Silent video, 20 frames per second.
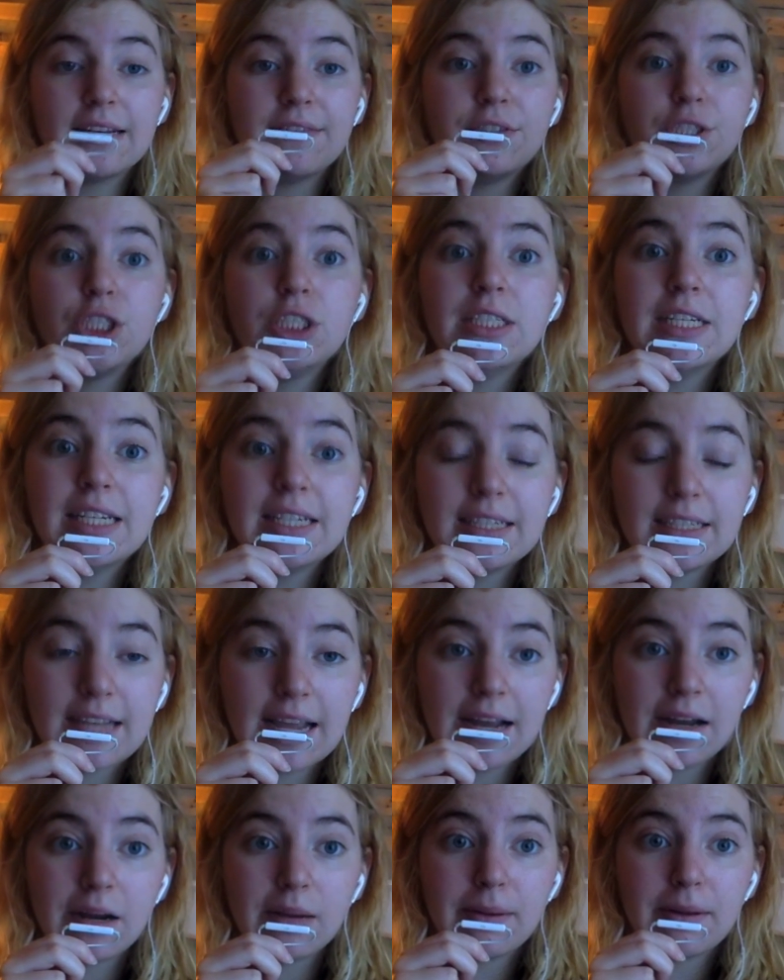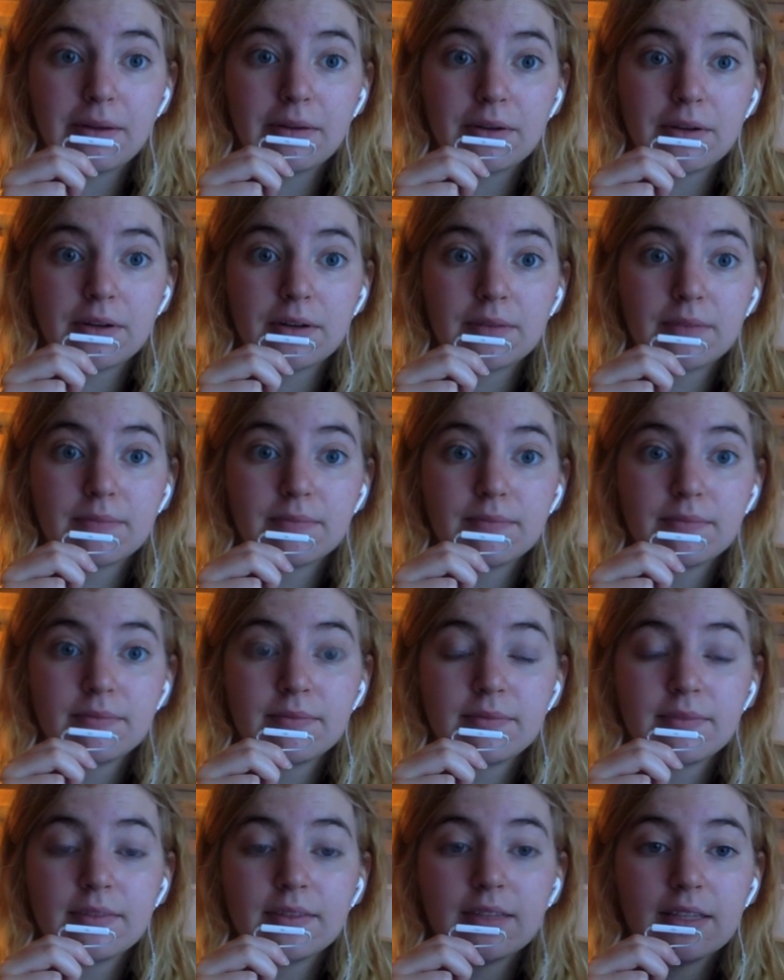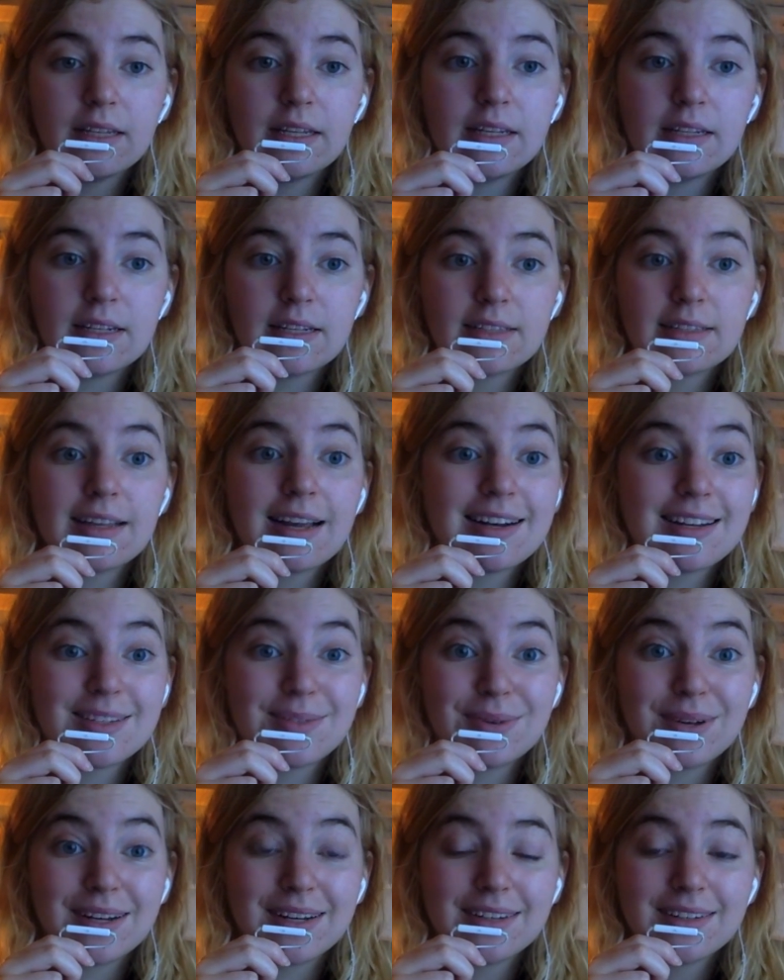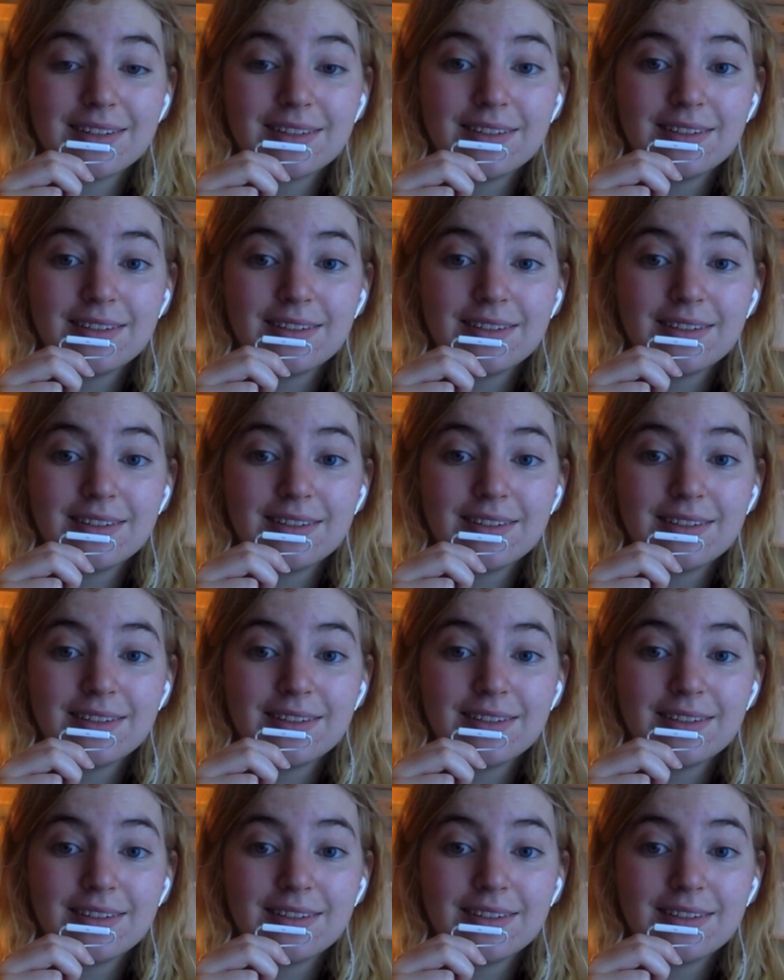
If she didn't care about her in the slightest way,